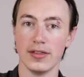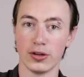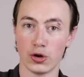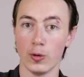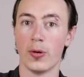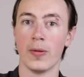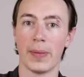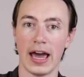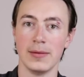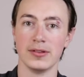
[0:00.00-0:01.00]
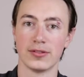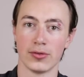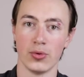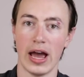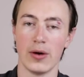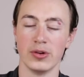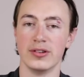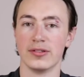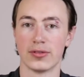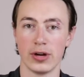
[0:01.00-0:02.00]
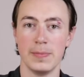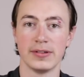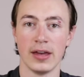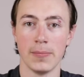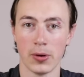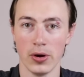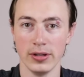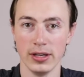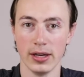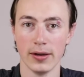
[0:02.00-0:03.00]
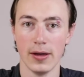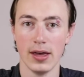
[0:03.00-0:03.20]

the coupon payments throughout, which is 3% per year.